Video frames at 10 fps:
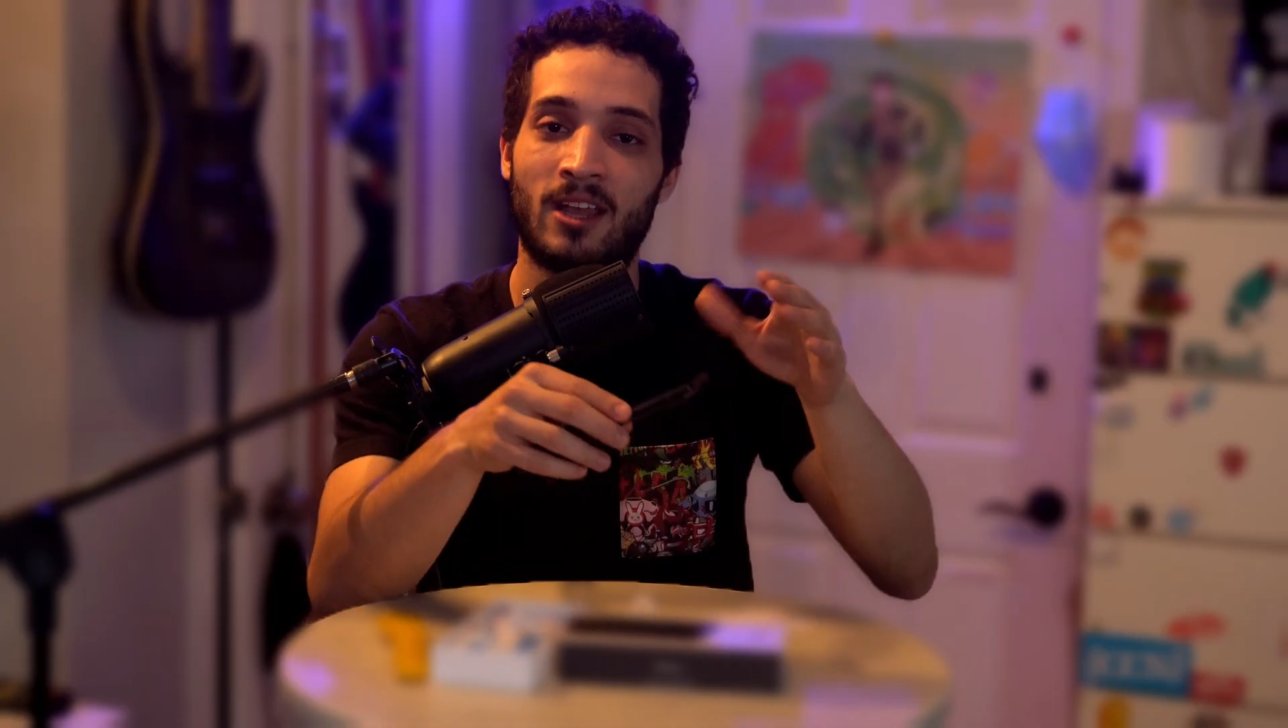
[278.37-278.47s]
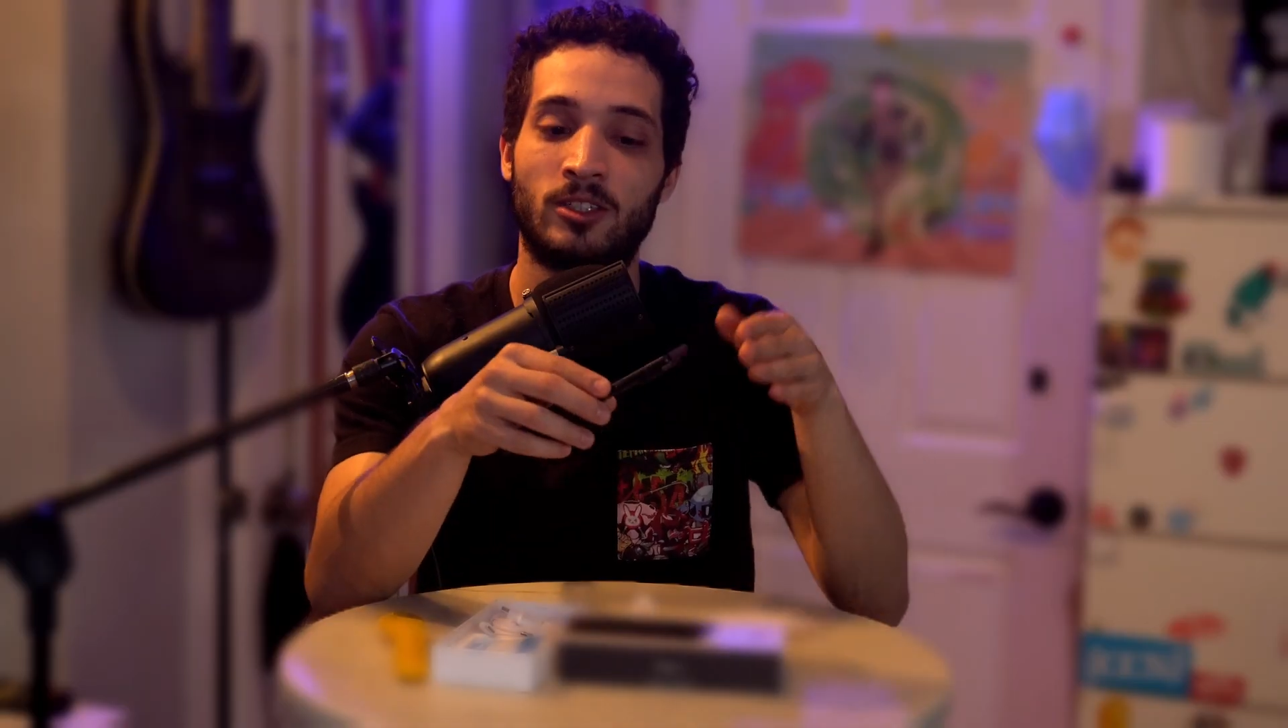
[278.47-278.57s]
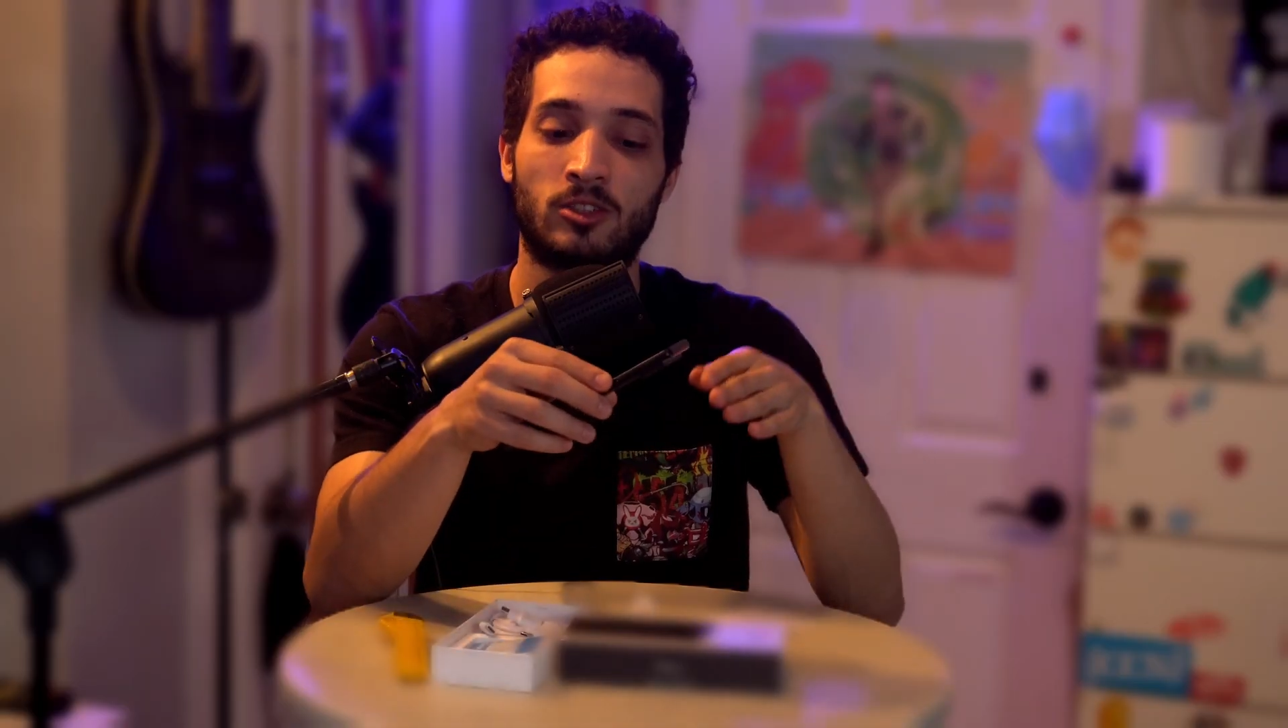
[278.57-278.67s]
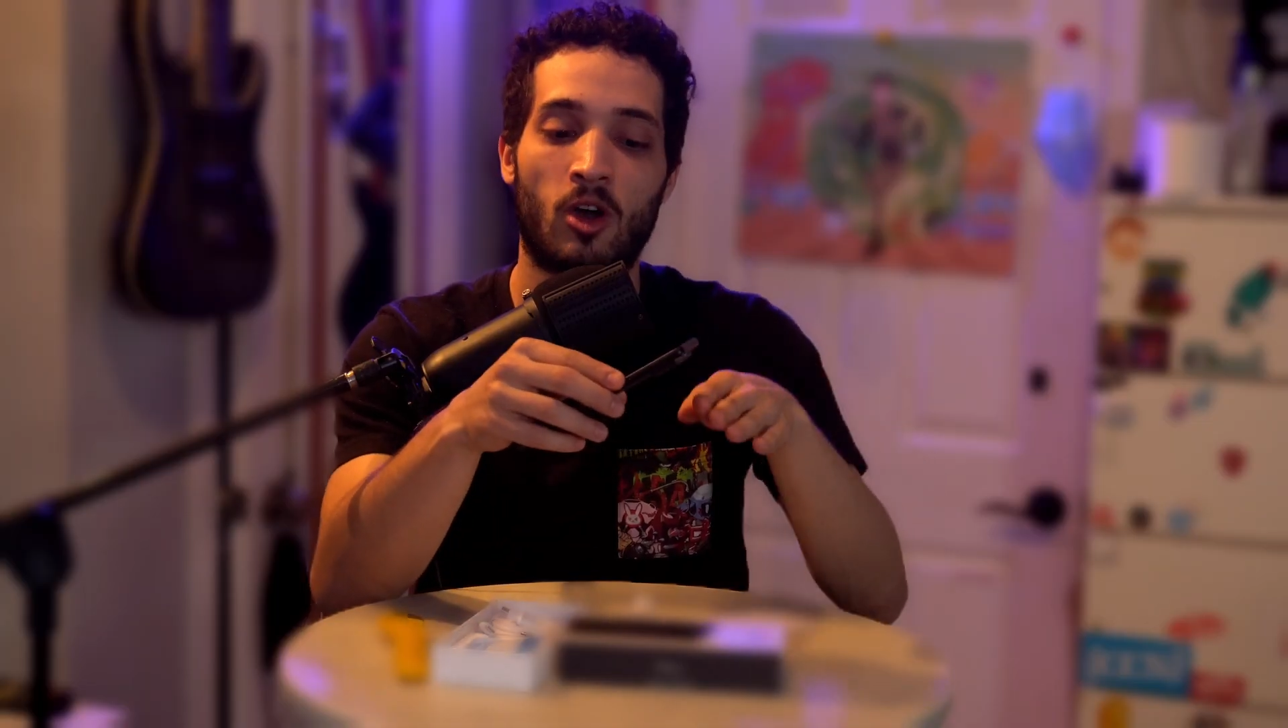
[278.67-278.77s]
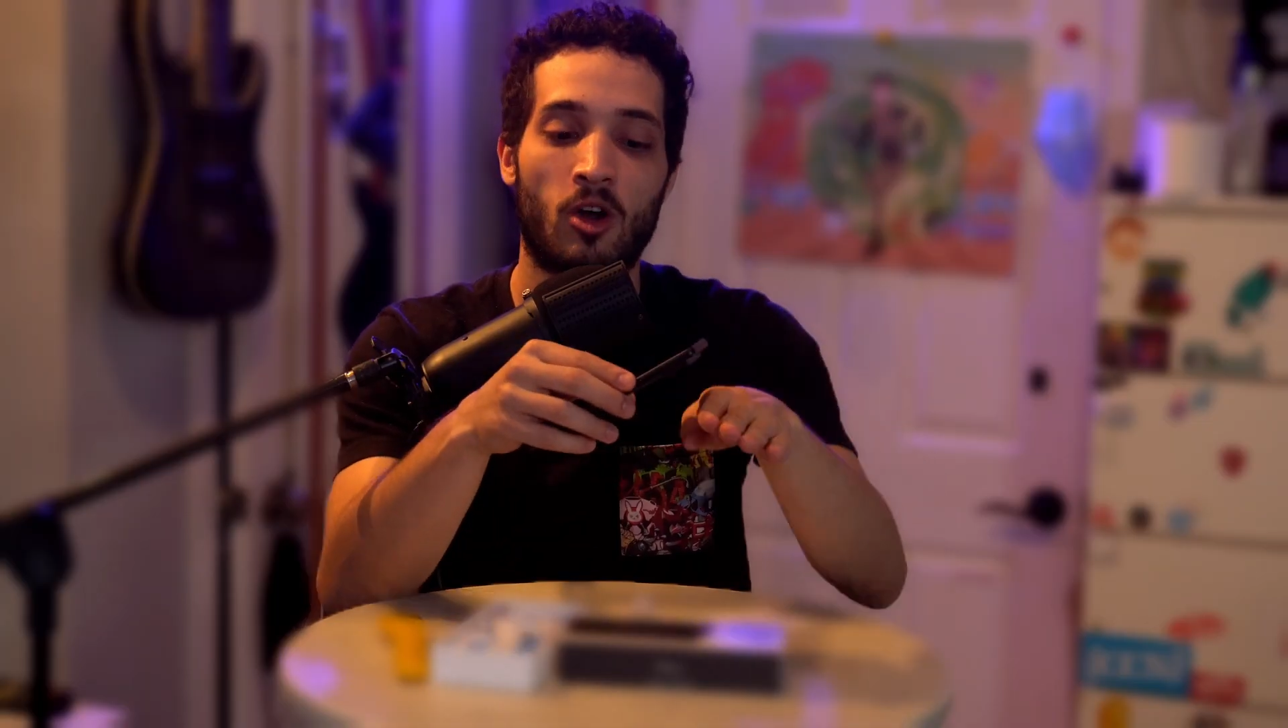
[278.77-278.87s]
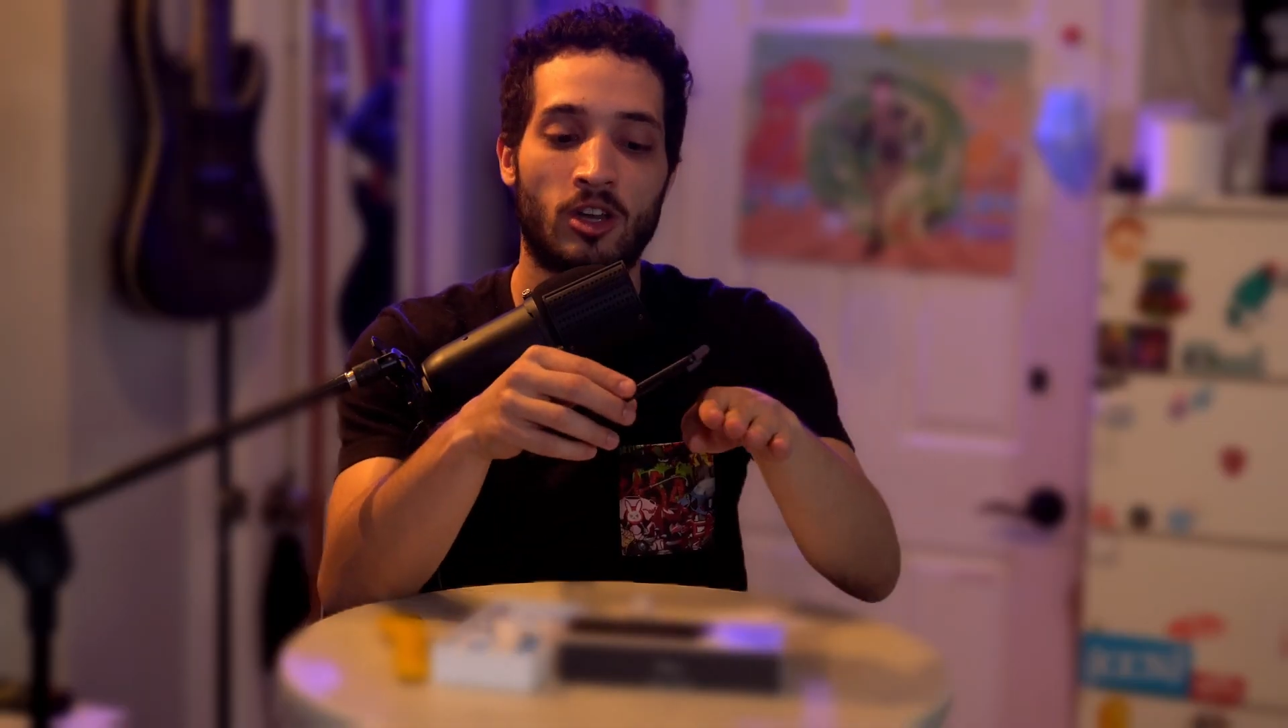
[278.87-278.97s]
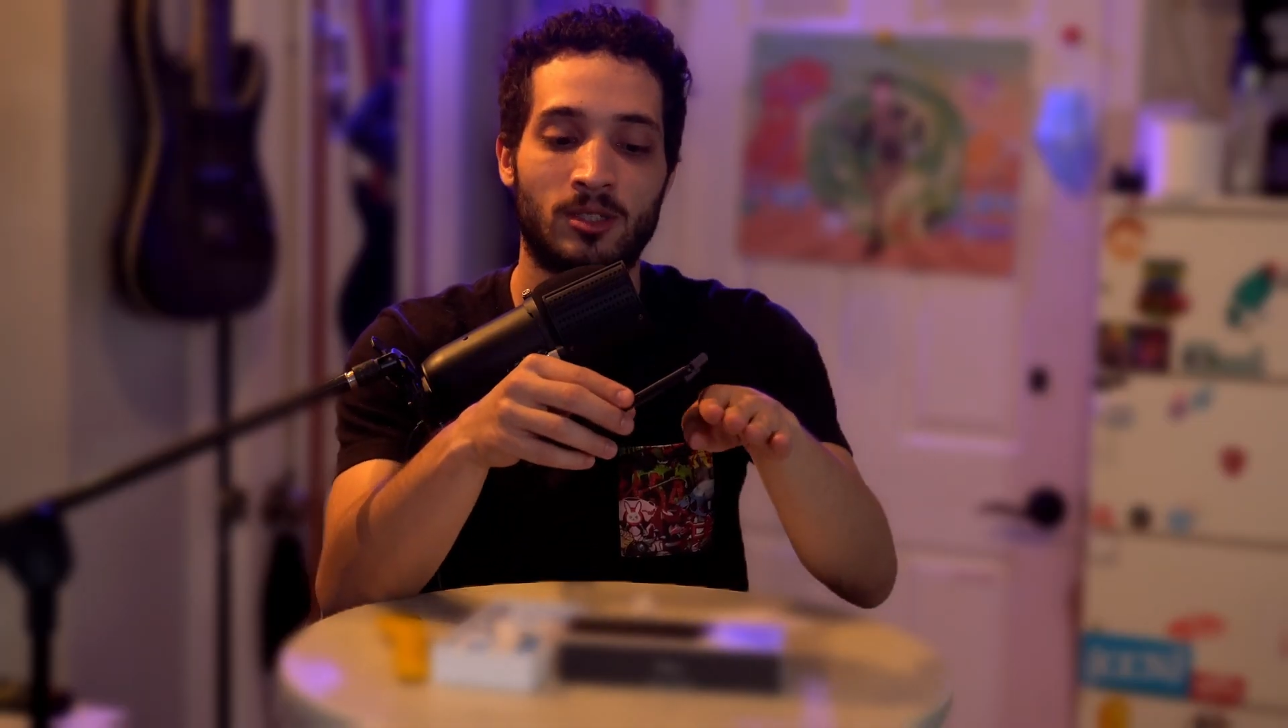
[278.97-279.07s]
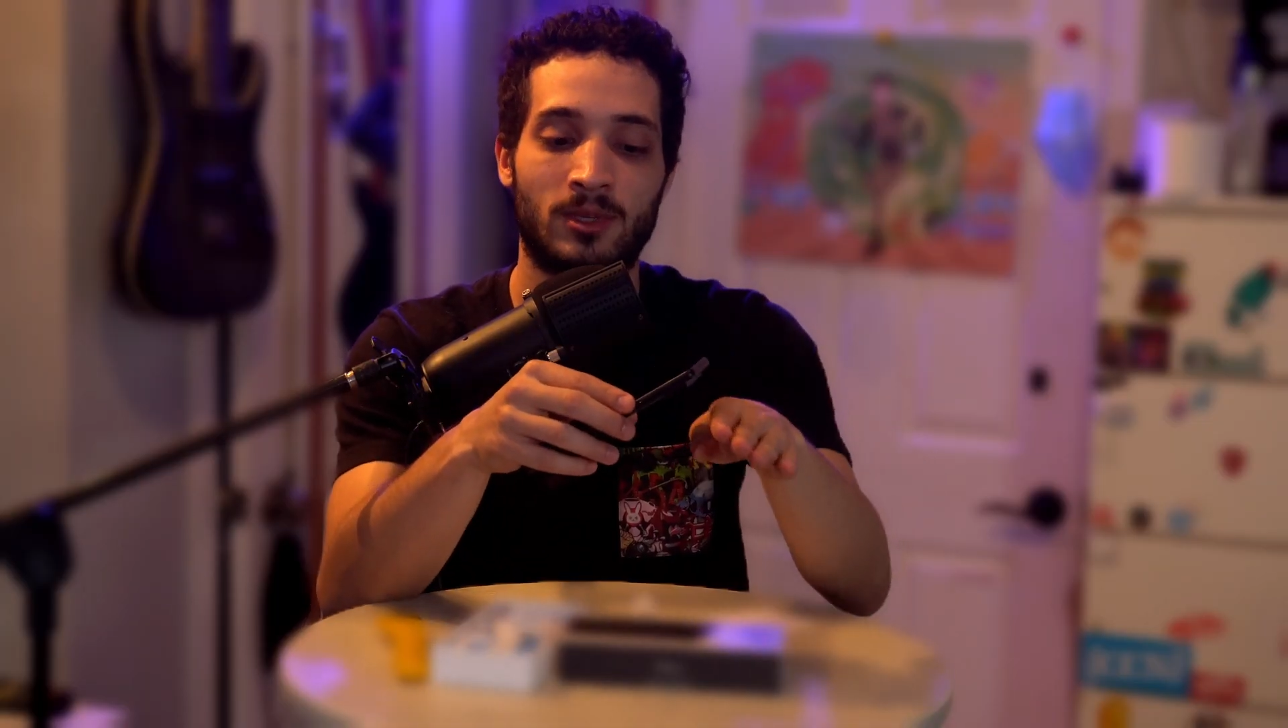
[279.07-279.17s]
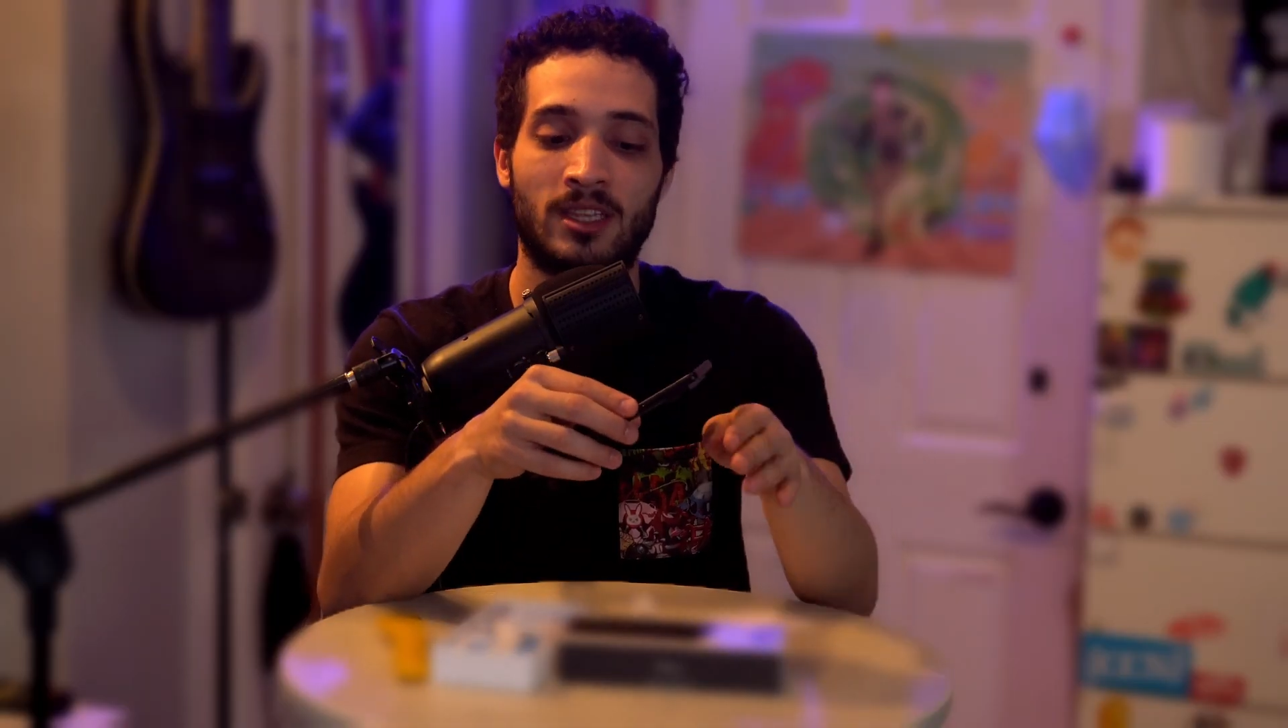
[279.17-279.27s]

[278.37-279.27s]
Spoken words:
it's all gonna be